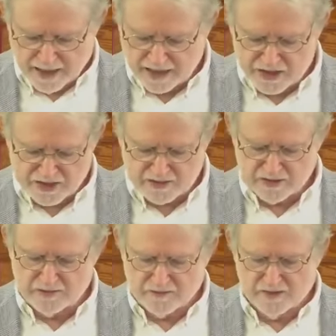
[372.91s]
it's
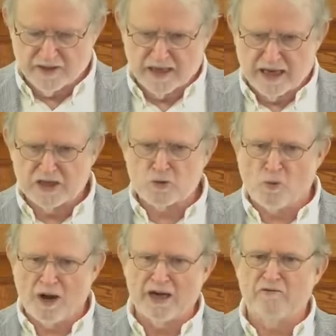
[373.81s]

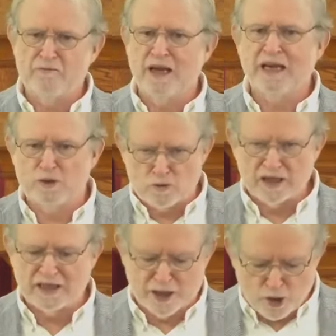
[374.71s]
one of many
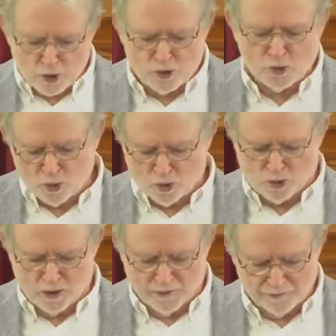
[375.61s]
really
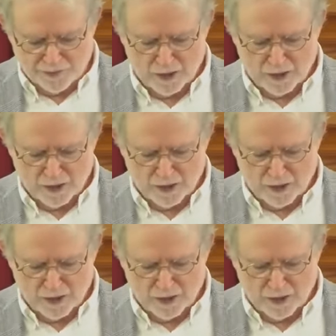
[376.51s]
cool